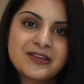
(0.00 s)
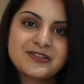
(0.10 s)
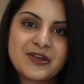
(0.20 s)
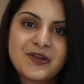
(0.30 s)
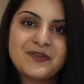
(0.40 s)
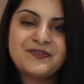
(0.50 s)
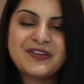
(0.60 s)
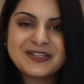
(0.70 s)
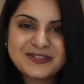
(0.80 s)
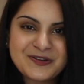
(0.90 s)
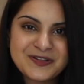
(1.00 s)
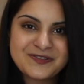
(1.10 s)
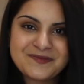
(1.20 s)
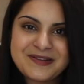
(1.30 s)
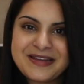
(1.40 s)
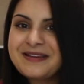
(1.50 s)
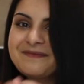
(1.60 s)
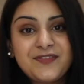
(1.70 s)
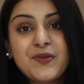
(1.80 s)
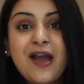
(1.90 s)
So fingers crossed for me.
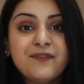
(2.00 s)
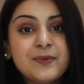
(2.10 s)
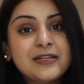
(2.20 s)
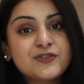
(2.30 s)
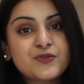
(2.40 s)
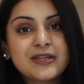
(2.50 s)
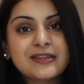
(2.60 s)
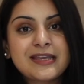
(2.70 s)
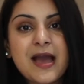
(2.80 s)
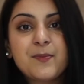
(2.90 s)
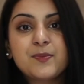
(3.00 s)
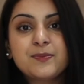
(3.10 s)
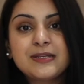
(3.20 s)
If you have been enjoying the app,